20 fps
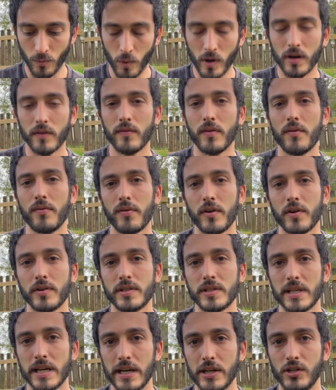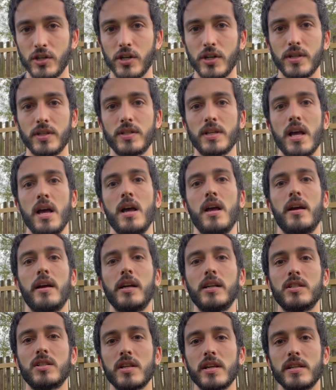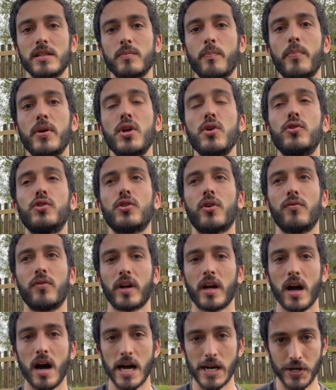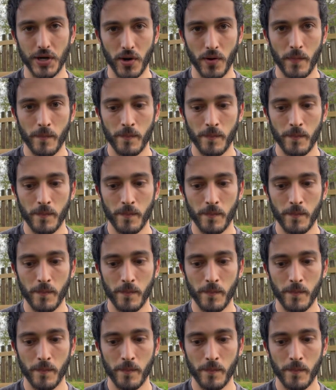of the first stages is putrefaction.